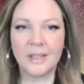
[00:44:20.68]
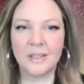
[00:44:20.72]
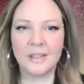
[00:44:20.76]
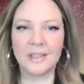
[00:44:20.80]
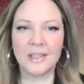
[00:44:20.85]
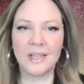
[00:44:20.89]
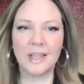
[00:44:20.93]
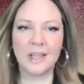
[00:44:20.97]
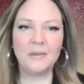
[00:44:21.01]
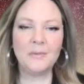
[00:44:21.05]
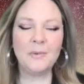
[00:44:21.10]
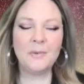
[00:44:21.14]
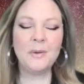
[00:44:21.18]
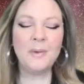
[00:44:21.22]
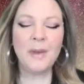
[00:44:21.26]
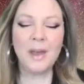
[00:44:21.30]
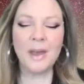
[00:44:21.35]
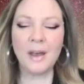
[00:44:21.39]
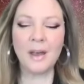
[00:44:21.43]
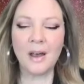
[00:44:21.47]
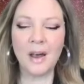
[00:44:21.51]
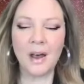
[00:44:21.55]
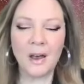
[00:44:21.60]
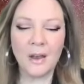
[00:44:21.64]
Take me
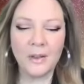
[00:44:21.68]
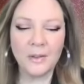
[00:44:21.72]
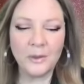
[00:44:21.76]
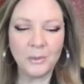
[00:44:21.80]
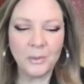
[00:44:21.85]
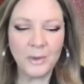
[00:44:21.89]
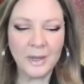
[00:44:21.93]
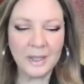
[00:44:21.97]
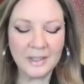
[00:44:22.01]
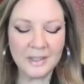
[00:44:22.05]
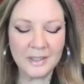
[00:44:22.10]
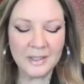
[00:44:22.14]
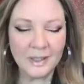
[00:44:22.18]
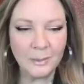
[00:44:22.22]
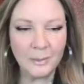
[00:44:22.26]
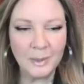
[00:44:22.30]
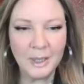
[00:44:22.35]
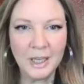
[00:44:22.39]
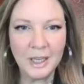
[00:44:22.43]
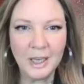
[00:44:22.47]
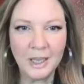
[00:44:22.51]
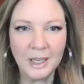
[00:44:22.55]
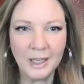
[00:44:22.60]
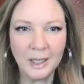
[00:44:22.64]
back all the way to the
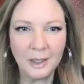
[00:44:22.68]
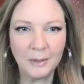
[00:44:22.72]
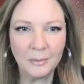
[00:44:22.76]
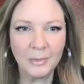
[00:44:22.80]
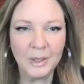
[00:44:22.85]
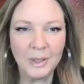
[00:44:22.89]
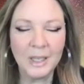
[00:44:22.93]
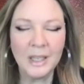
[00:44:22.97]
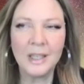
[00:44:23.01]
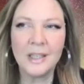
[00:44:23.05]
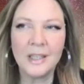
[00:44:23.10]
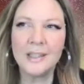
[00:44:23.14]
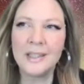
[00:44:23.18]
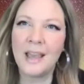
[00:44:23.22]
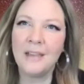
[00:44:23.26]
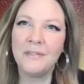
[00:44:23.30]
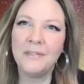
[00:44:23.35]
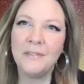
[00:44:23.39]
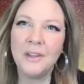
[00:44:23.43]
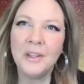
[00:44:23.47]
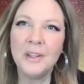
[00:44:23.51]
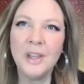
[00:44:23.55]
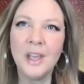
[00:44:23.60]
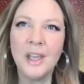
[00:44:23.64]
beginning because I
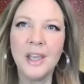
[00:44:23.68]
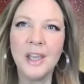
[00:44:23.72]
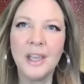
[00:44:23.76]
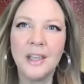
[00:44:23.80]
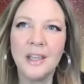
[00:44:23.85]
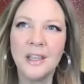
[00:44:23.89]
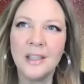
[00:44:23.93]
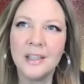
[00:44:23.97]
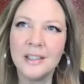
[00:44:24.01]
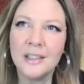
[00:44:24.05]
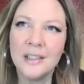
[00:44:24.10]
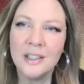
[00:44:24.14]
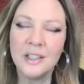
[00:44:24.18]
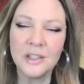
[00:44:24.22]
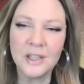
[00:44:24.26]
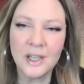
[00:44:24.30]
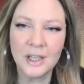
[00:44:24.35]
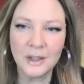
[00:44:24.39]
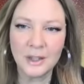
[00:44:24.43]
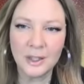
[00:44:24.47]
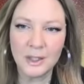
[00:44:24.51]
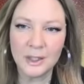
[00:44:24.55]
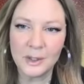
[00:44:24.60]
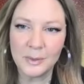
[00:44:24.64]
feel like near
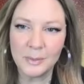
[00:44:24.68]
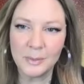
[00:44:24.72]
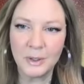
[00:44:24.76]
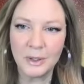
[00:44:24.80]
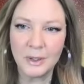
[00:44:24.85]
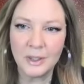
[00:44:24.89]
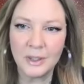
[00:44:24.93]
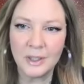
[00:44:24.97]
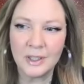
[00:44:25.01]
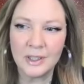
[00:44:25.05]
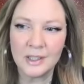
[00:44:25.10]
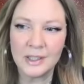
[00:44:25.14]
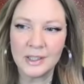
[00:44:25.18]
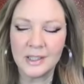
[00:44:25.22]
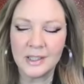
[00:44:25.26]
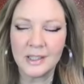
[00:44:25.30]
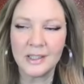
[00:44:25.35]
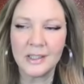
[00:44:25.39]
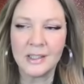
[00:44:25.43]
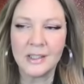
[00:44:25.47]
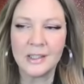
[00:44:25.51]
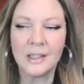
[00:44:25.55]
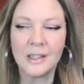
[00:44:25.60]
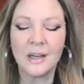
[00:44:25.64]
death
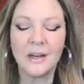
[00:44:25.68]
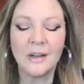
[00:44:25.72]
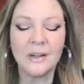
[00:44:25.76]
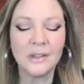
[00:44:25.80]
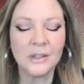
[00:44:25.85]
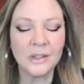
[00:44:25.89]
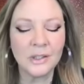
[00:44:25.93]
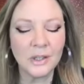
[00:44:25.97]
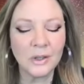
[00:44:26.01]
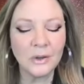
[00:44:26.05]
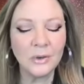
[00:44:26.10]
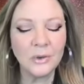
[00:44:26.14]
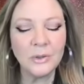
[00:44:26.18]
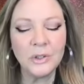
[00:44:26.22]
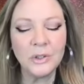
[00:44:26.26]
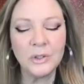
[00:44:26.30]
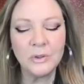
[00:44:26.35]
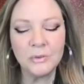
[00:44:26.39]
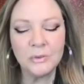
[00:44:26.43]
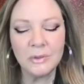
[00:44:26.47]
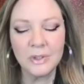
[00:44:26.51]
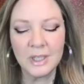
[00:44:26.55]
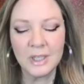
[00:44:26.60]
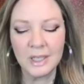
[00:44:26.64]
experiences are so
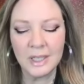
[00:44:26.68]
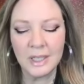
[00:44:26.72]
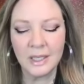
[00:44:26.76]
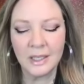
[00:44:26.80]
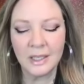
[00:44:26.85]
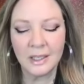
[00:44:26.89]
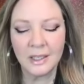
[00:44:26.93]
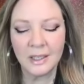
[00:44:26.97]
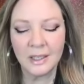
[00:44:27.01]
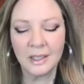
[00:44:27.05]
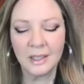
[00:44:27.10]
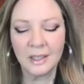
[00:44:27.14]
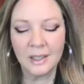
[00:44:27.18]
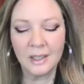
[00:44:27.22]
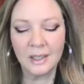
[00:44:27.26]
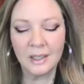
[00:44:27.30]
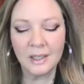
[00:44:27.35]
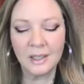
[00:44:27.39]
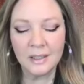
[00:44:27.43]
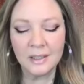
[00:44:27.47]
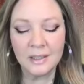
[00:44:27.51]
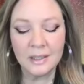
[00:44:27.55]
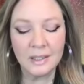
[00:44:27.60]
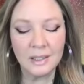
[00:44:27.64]
unique
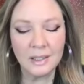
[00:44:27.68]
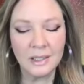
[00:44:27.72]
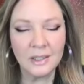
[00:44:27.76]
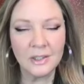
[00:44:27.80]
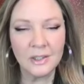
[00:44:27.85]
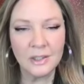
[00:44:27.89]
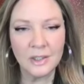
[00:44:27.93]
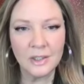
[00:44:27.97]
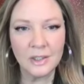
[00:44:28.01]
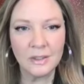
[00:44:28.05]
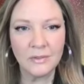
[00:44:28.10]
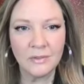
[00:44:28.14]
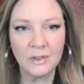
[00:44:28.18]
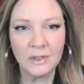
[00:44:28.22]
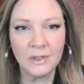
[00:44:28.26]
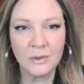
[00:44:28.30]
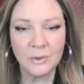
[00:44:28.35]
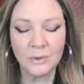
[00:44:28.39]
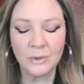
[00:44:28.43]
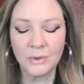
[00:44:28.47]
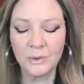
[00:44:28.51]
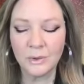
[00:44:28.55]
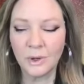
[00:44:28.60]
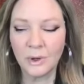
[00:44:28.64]
to each
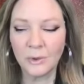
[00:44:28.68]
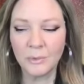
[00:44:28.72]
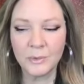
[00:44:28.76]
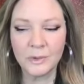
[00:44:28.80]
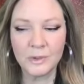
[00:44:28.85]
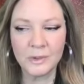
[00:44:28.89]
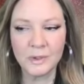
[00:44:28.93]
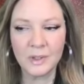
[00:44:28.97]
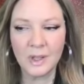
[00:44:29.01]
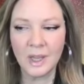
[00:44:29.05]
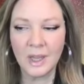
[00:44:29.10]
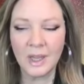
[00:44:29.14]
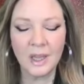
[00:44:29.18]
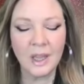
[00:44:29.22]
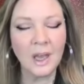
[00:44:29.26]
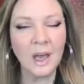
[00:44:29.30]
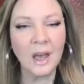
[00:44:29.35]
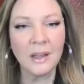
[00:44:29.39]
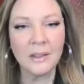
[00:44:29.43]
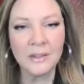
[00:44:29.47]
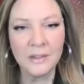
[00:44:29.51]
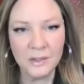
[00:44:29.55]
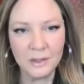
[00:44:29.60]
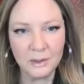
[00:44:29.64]
individual. They're almost like
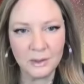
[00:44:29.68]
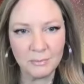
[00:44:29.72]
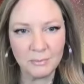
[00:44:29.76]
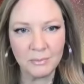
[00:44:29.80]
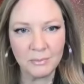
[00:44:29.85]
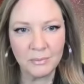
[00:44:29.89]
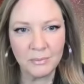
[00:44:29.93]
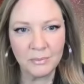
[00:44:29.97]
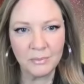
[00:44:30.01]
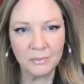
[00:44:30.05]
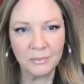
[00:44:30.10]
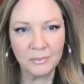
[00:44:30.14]
custom